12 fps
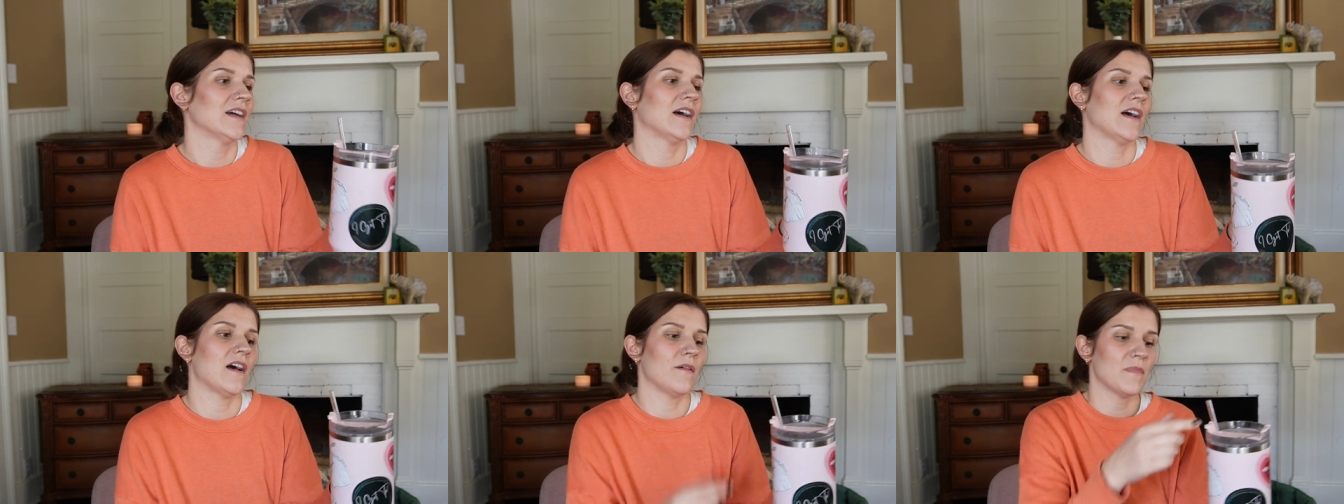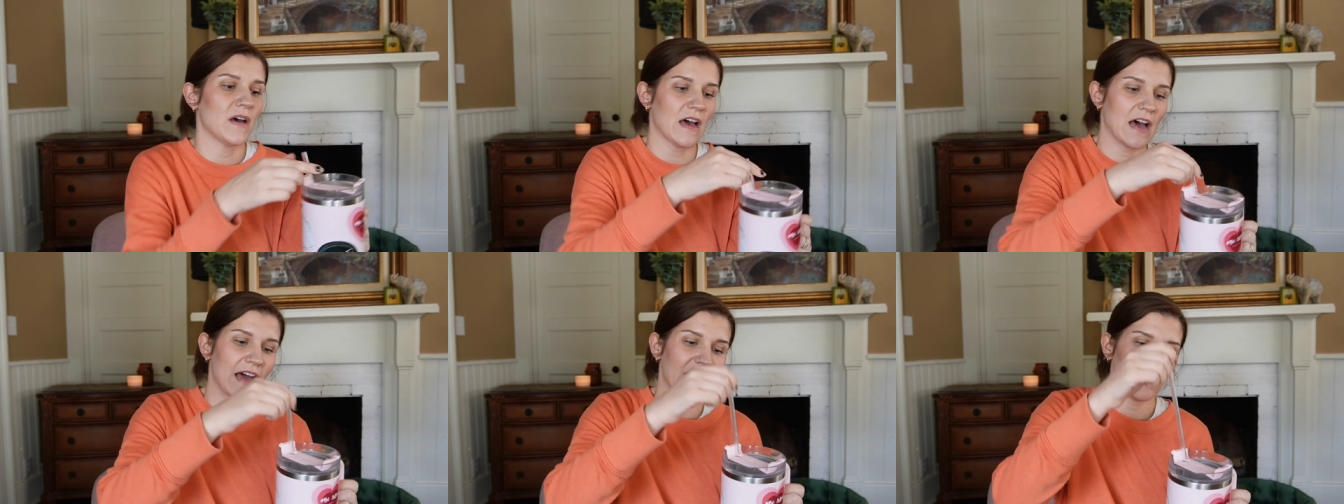Um,
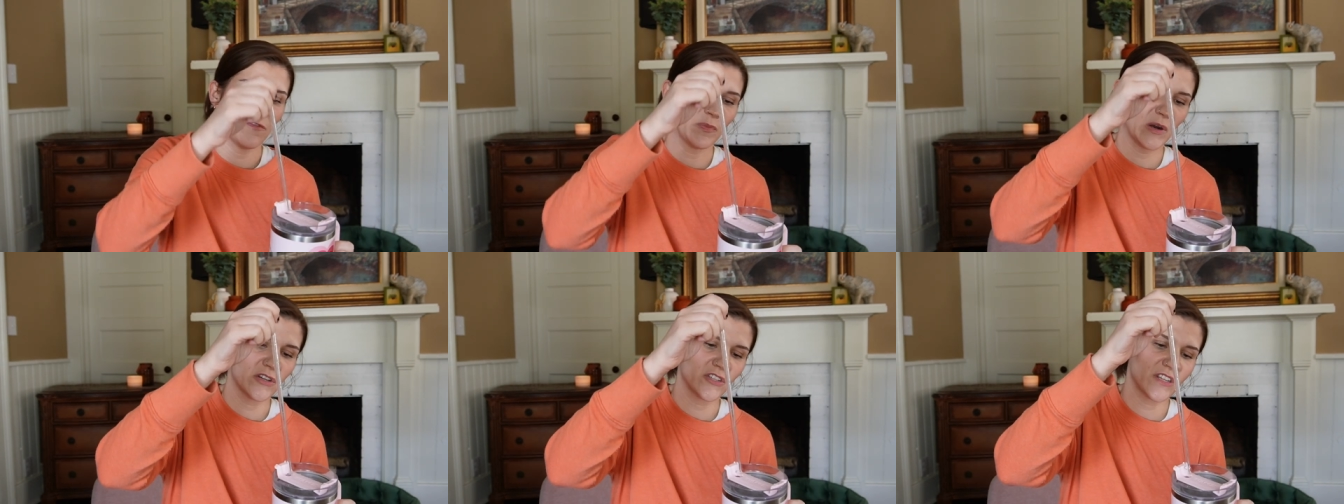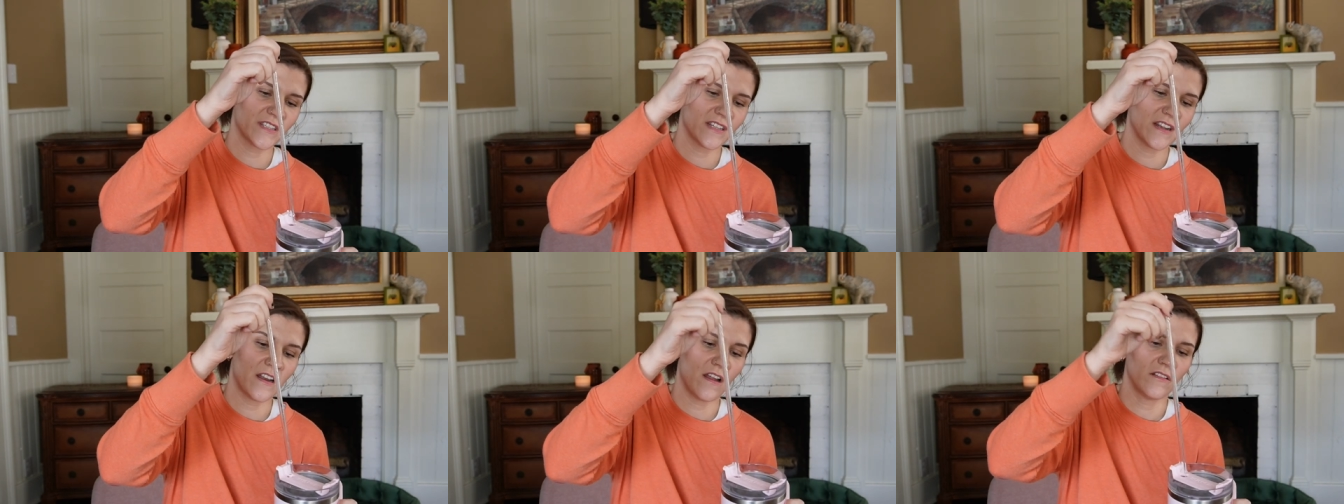I have purchased,
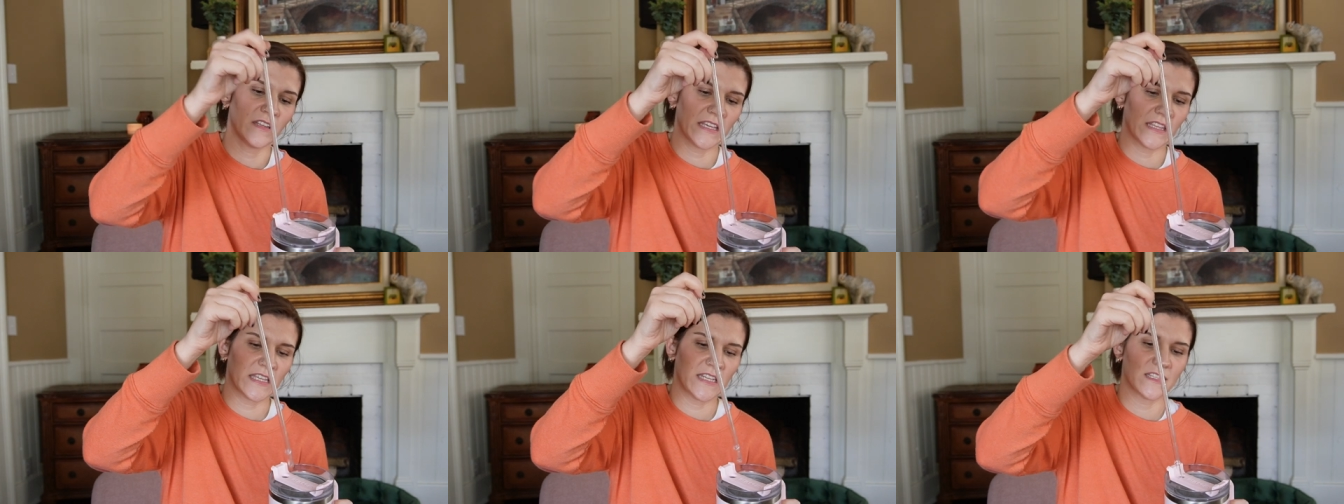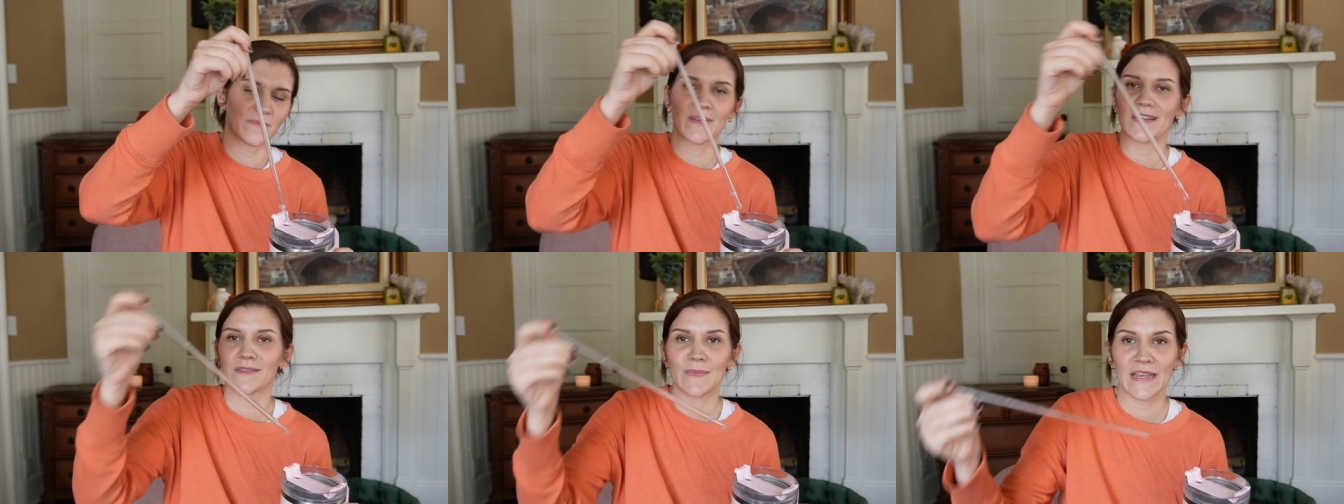and I'll link these
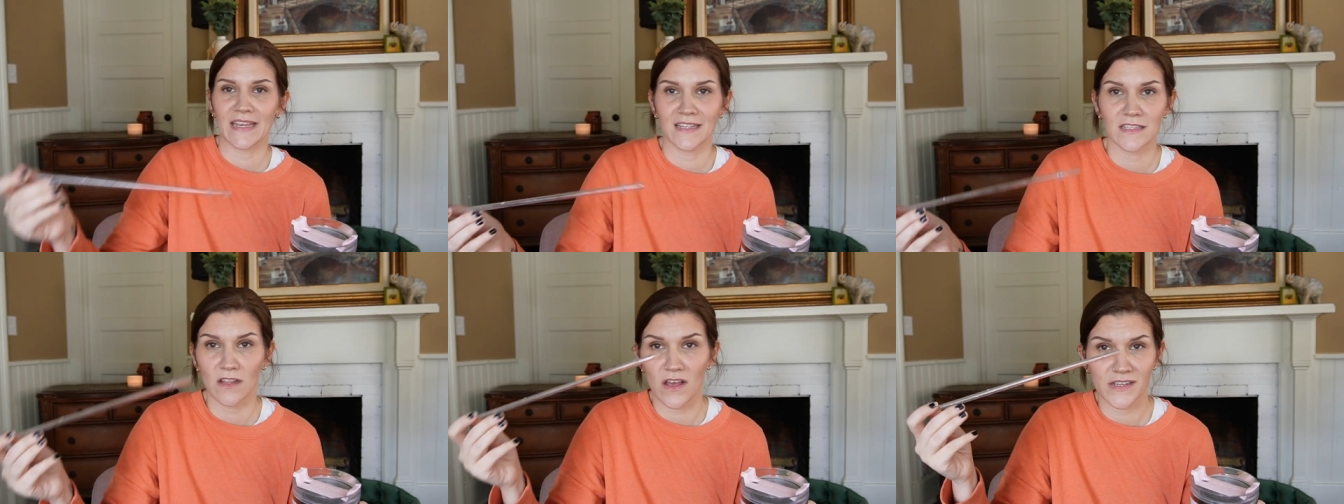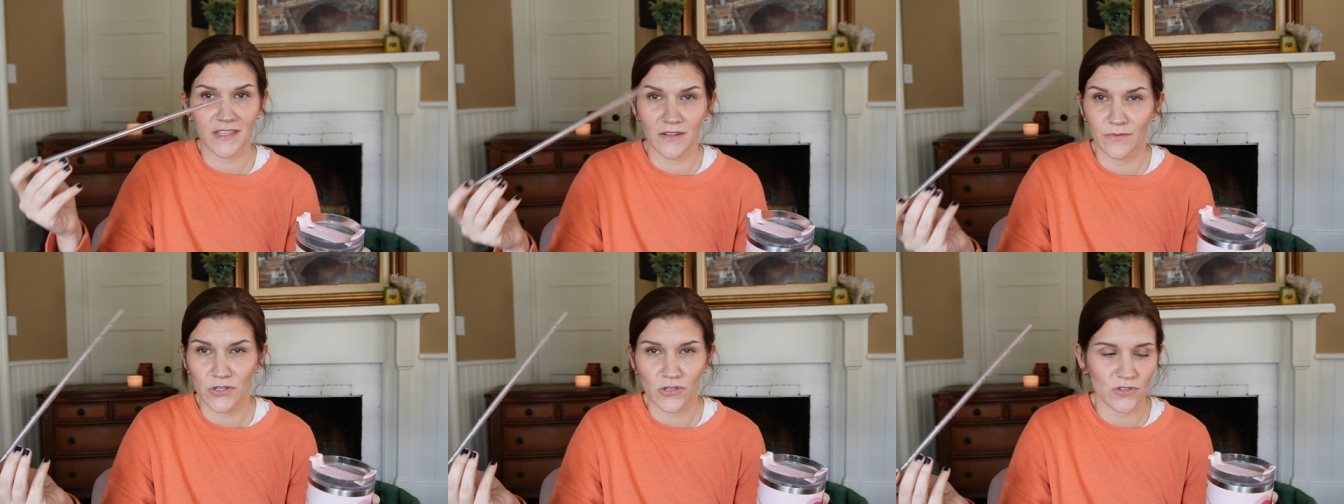because my kids lost the
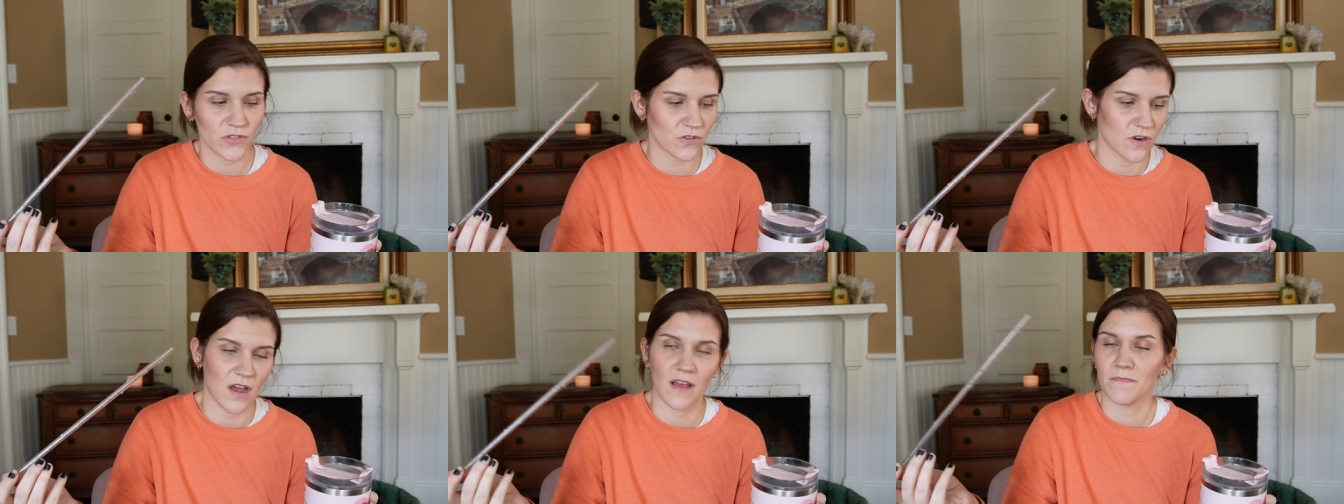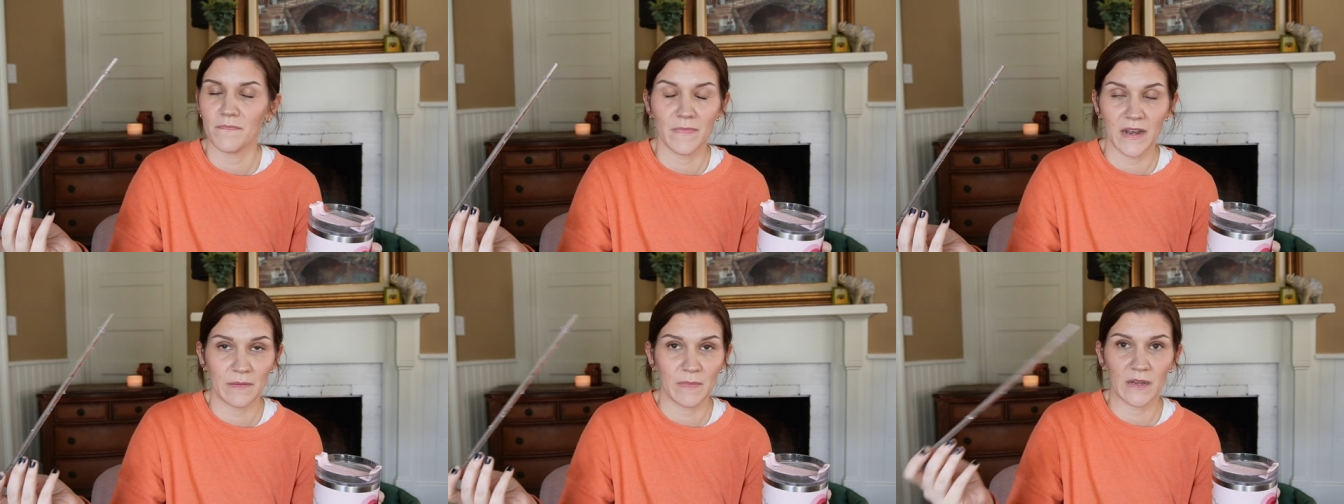original straw
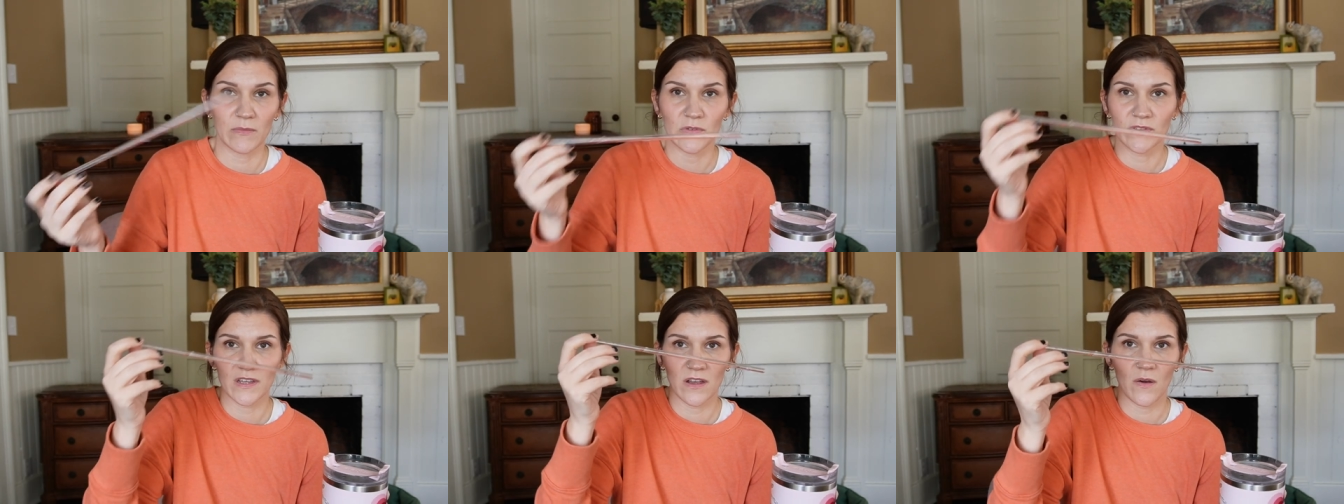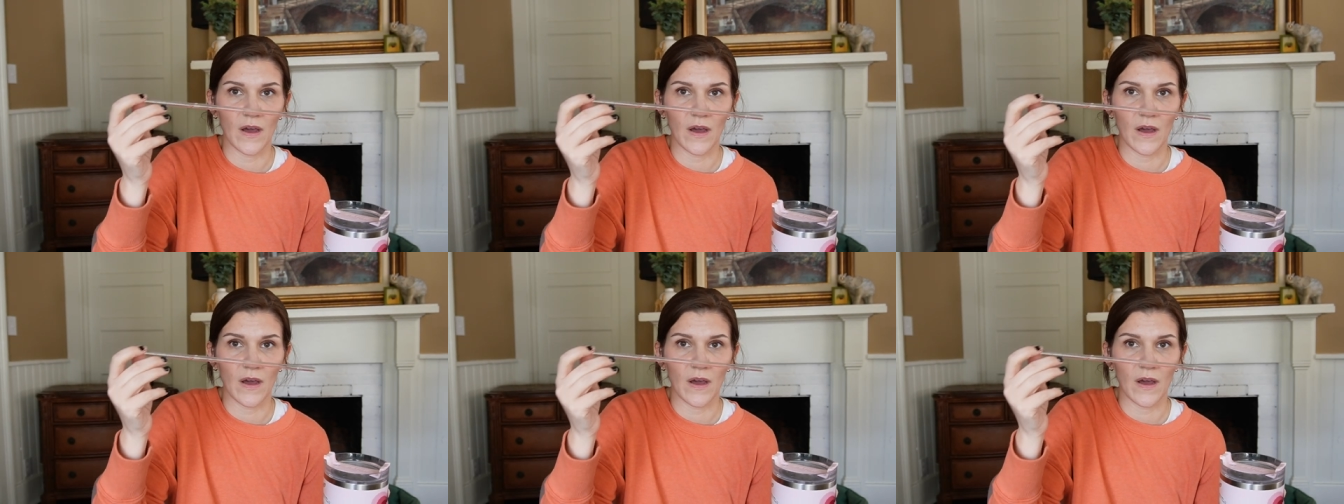many, many moons ago.